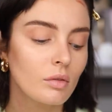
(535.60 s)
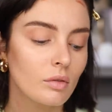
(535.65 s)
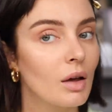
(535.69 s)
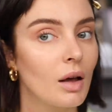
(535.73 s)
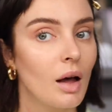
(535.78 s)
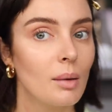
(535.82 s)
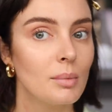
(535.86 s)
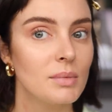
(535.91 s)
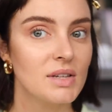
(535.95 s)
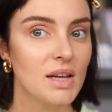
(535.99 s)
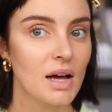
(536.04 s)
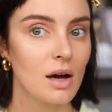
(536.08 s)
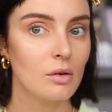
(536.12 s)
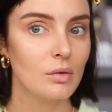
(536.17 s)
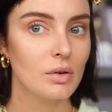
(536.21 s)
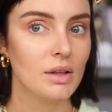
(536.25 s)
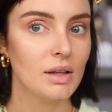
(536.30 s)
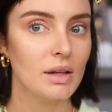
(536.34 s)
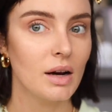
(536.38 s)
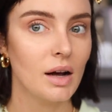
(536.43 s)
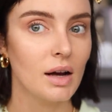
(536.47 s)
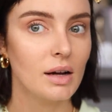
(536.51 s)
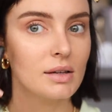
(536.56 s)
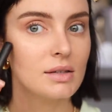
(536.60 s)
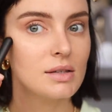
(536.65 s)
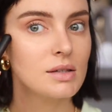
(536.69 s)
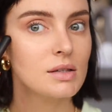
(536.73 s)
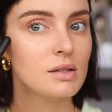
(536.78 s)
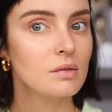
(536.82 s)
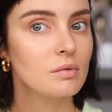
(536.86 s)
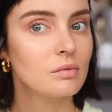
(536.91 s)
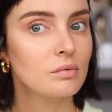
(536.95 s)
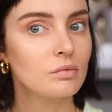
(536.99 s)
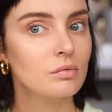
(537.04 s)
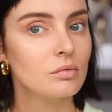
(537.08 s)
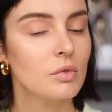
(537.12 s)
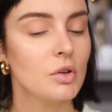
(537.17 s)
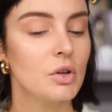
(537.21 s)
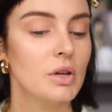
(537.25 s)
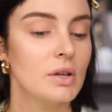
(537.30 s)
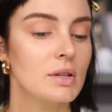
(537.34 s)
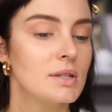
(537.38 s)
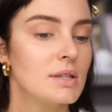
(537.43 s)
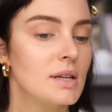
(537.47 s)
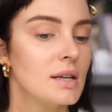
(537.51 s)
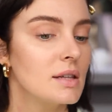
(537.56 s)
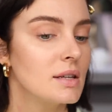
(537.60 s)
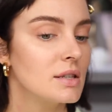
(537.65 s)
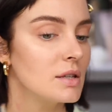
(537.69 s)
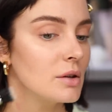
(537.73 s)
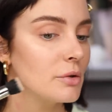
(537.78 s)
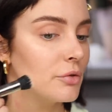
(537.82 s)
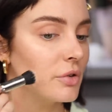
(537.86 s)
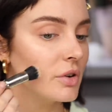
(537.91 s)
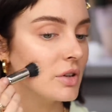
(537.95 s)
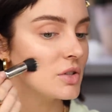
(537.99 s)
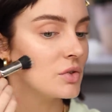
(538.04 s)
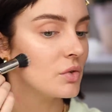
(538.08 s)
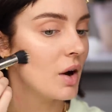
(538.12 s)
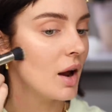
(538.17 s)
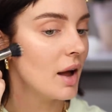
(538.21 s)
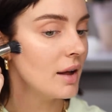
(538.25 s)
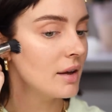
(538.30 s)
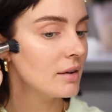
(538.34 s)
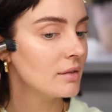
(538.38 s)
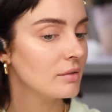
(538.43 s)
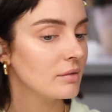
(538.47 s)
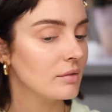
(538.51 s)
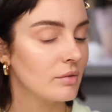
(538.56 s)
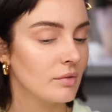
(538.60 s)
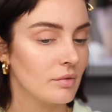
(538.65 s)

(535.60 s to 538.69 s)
Comes out really nice. You can see the difference, right?